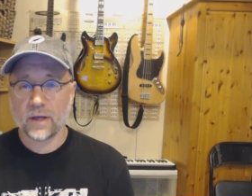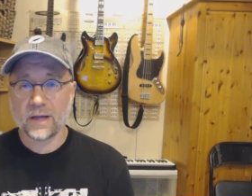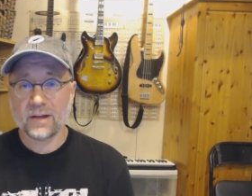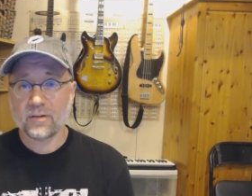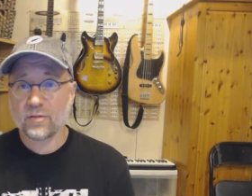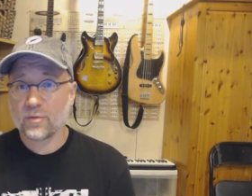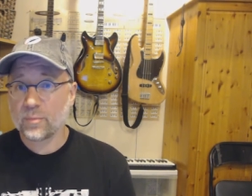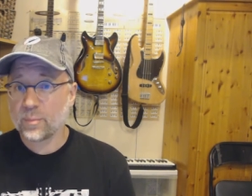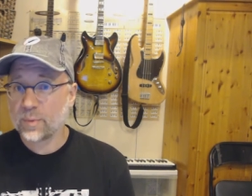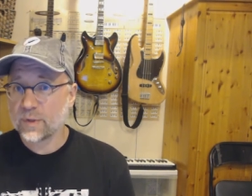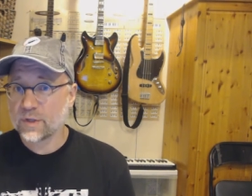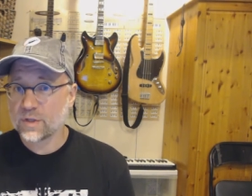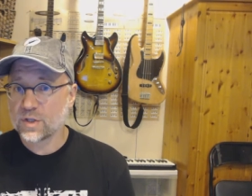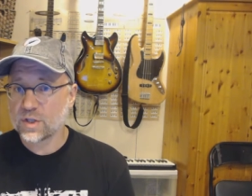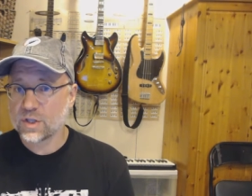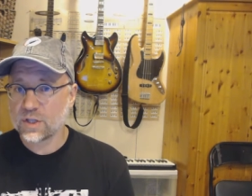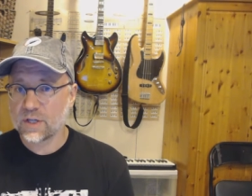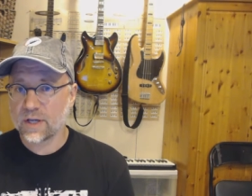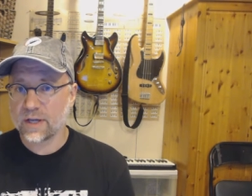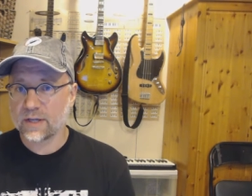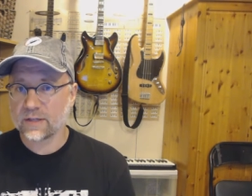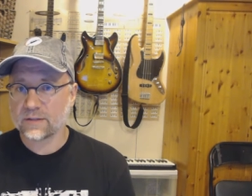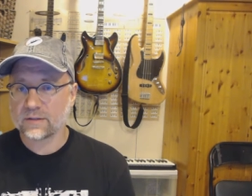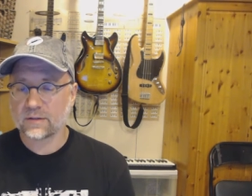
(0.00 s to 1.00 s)

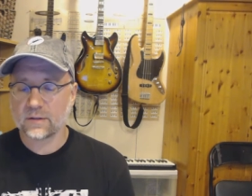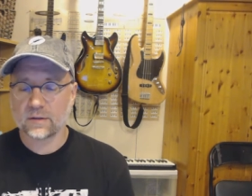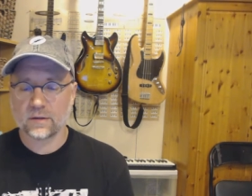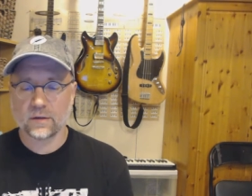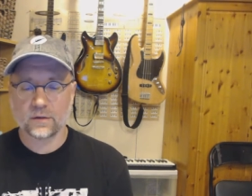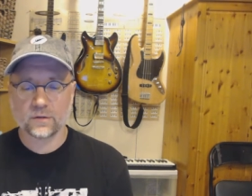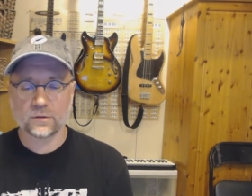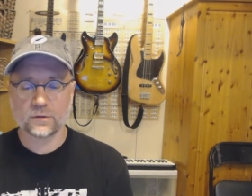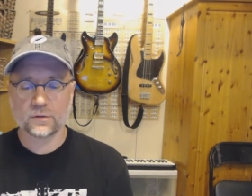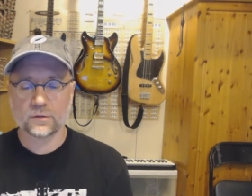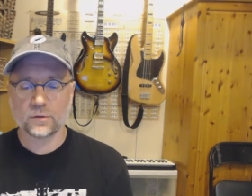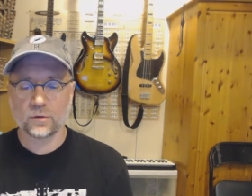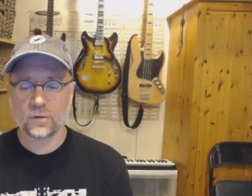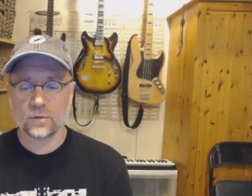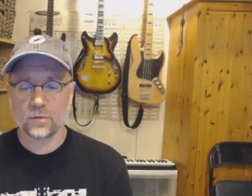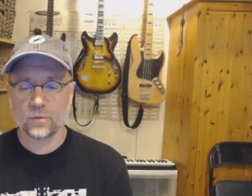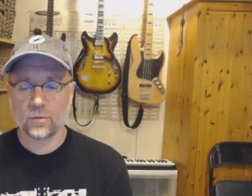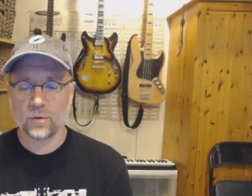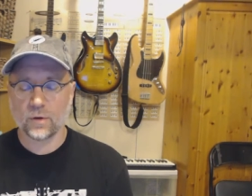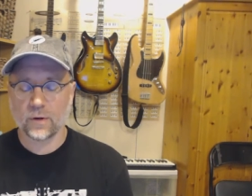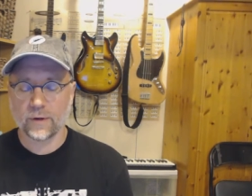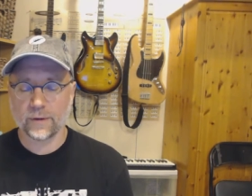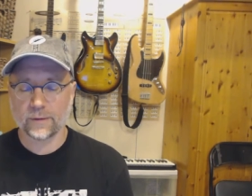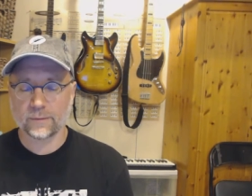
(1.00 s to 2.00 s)
FPGAs
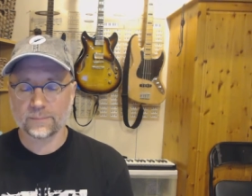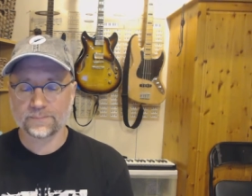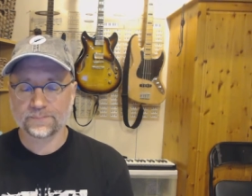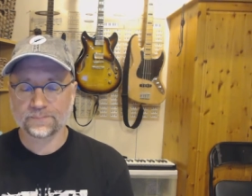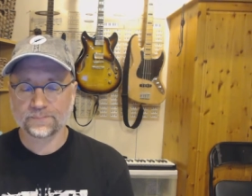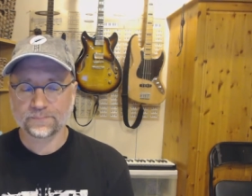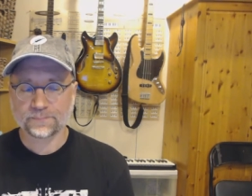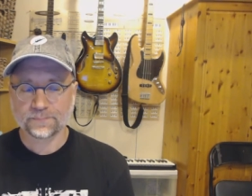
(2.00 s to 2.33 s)
so